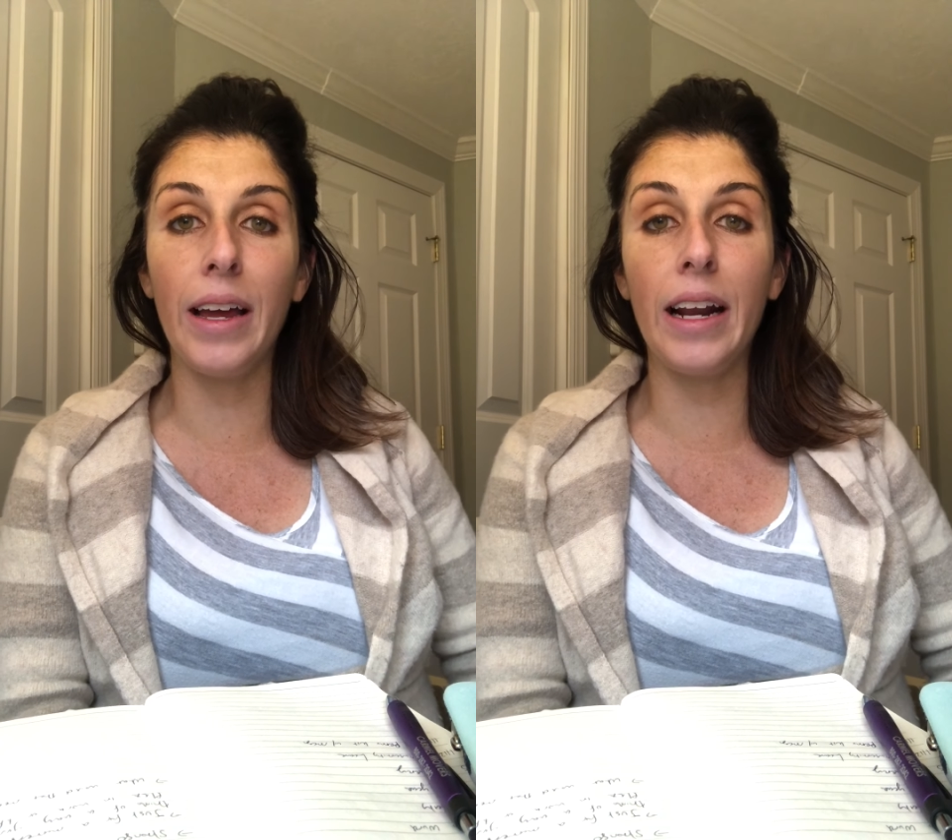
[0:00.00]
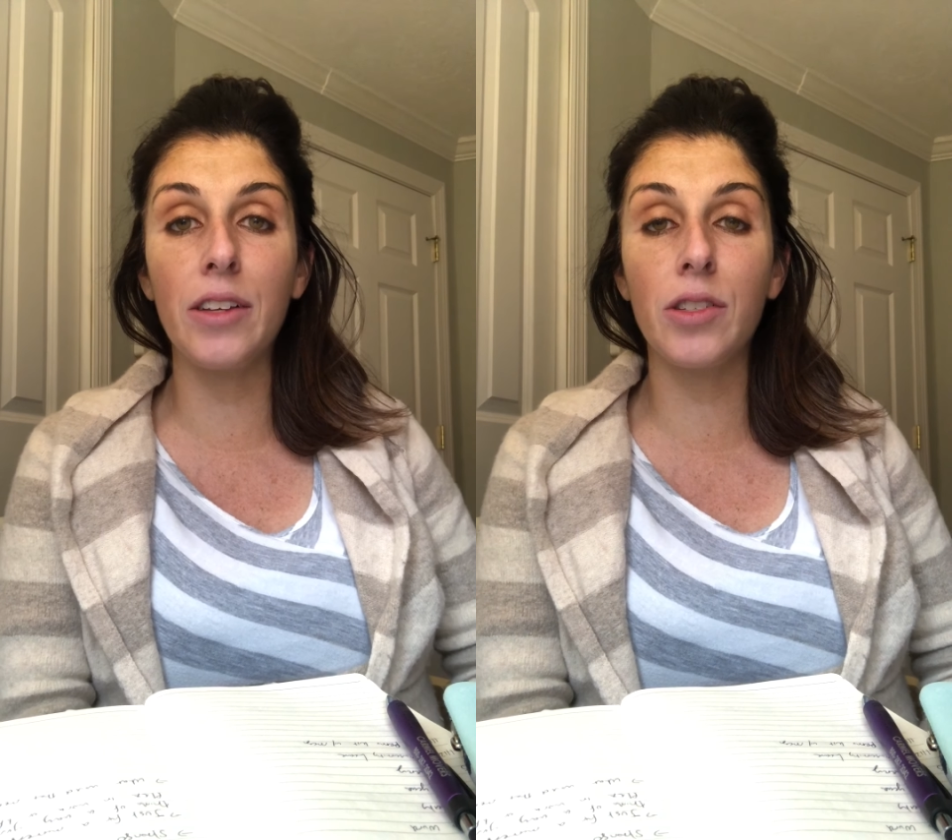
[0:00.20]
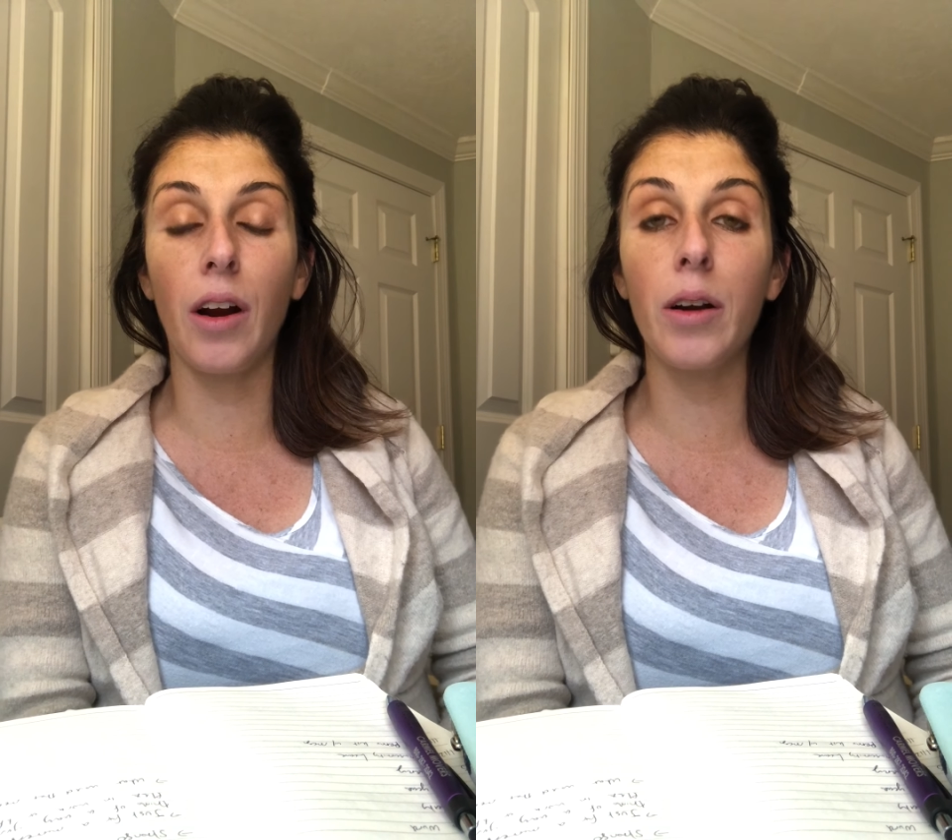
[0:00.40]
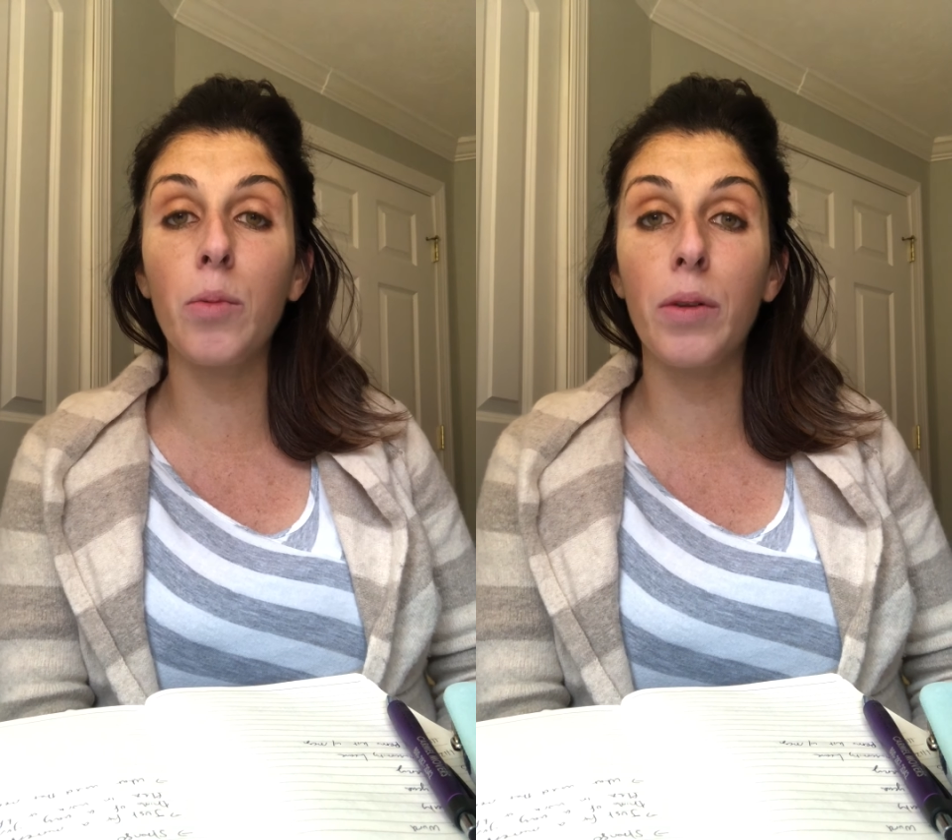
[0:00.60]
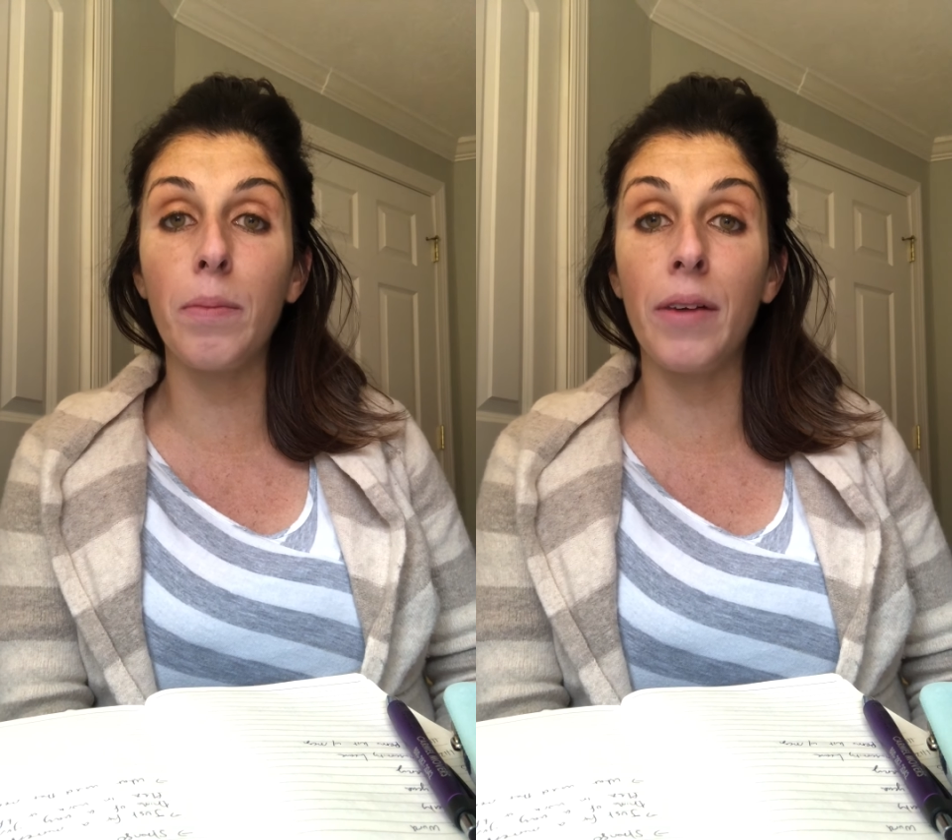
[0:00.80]
and I
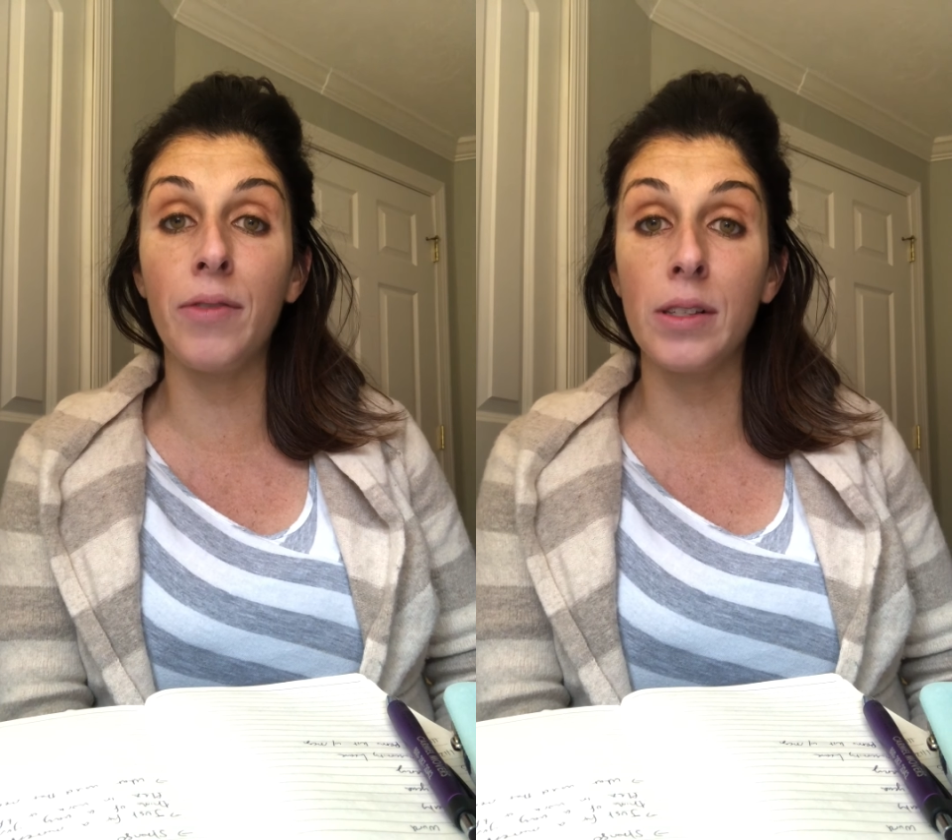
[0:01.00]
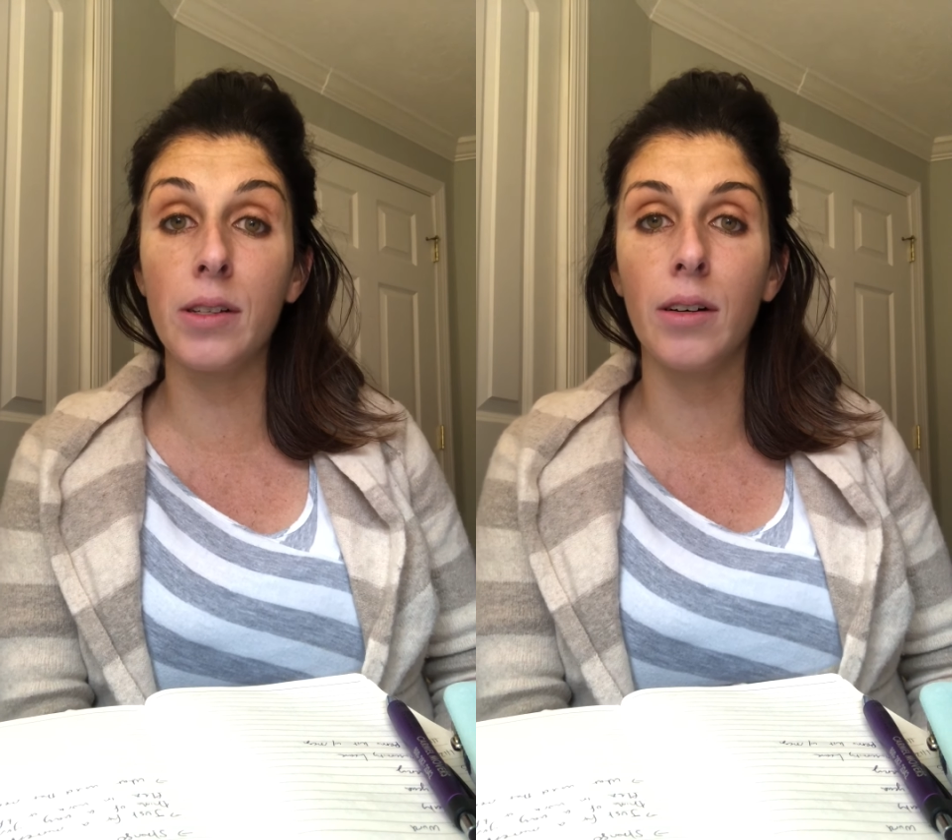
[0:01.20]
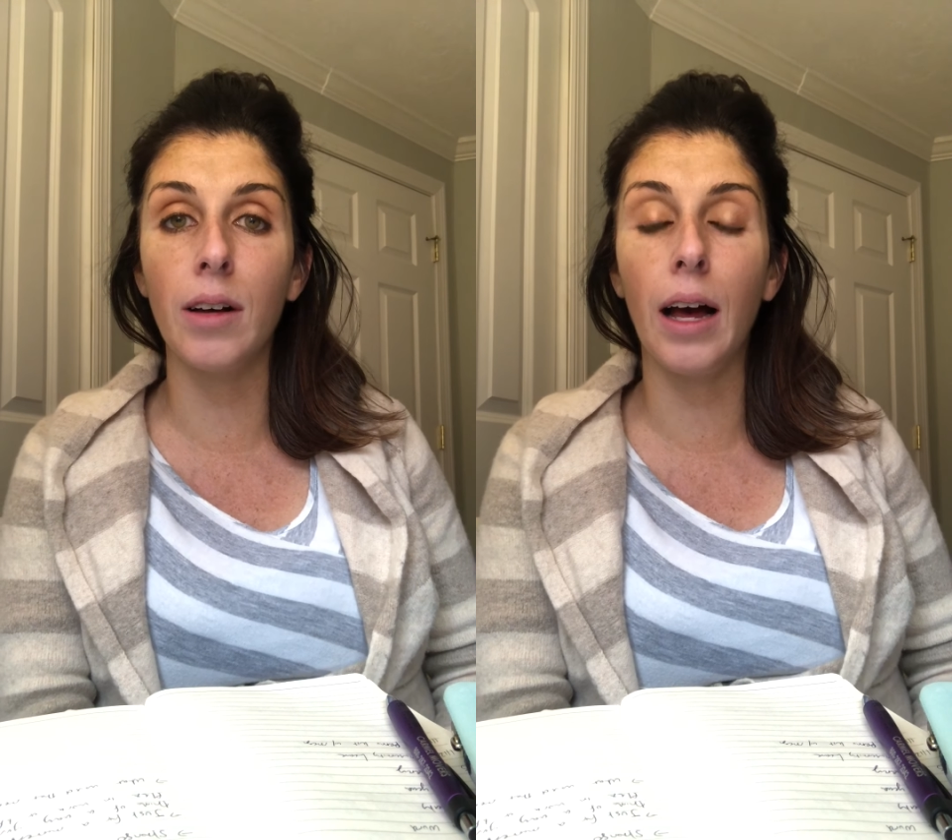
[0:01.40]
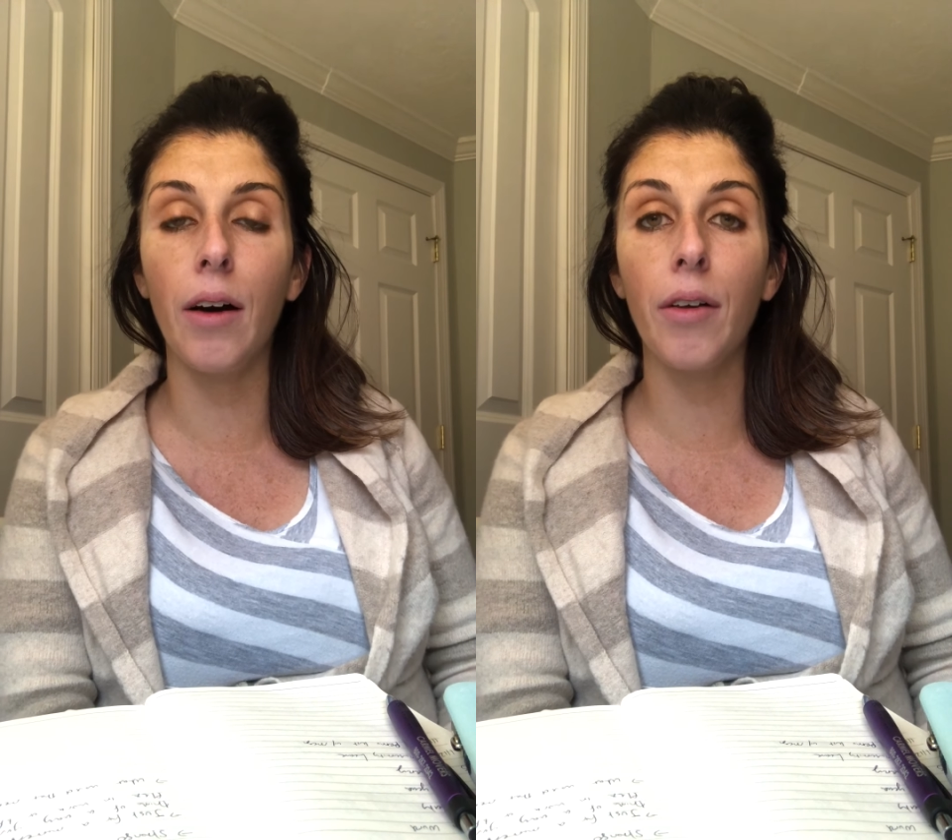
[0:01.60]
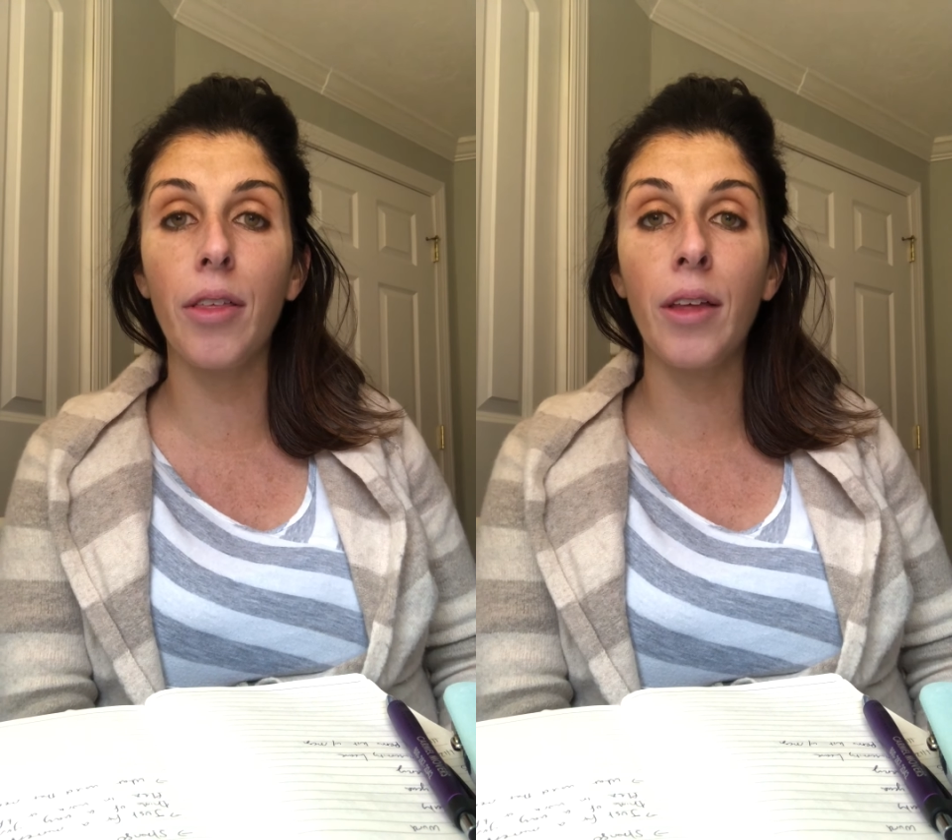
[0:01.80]
started with my physical
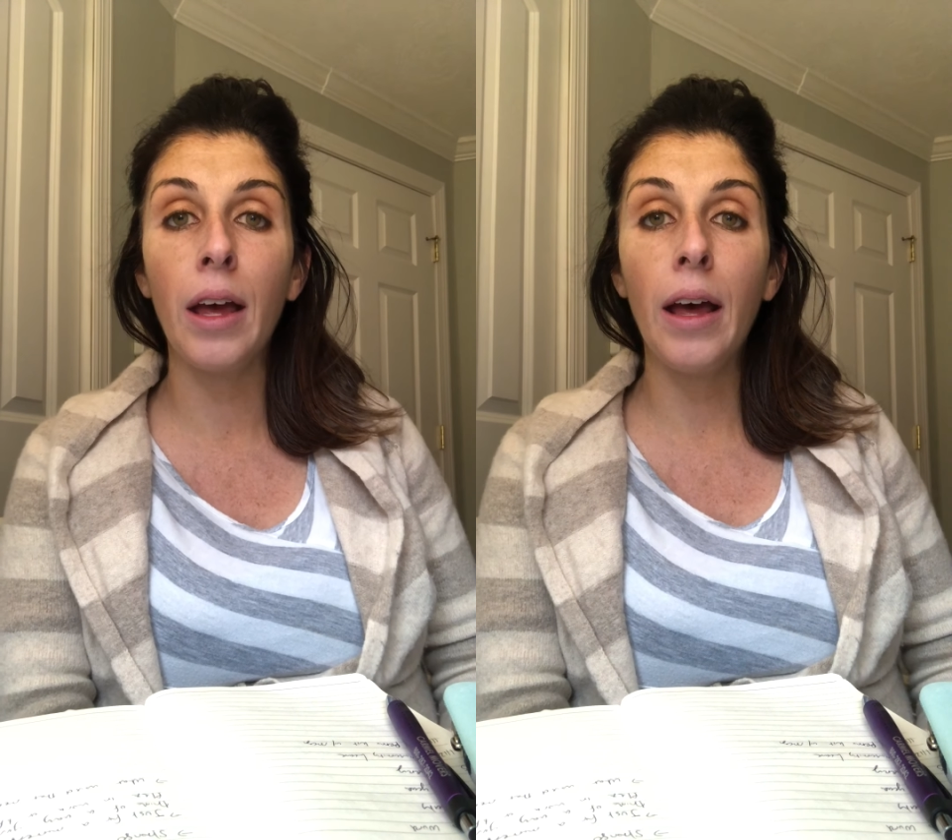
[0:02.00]
health.